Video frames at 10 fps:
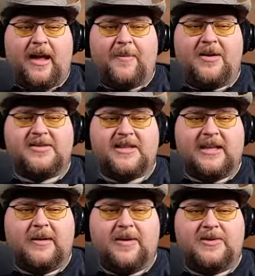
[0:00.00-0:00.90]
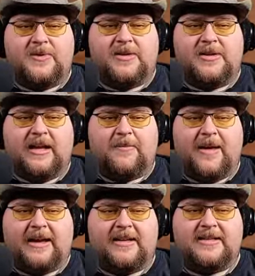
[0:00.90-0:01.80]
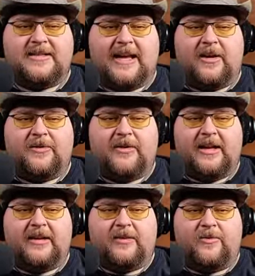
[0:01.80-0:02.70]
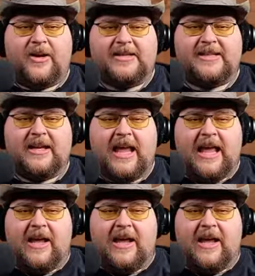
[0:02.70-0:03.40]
I'm also thinking about getting back into downhill racing.